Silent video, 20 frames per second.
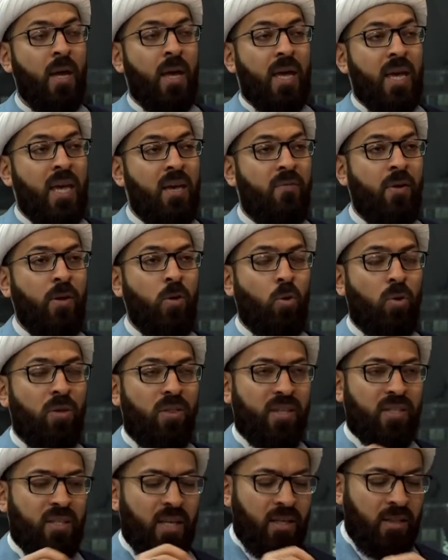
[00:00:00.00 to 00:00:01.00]
even though
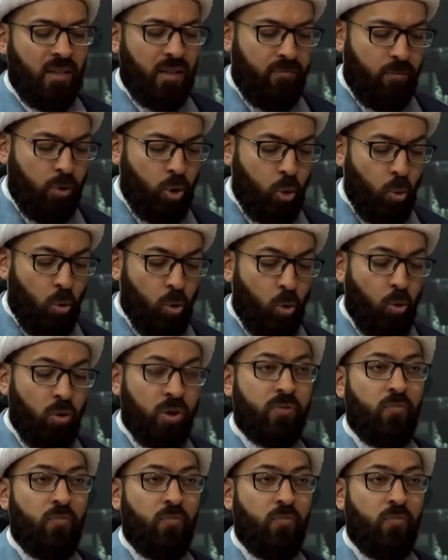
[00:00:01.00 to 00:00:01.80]
this individual who's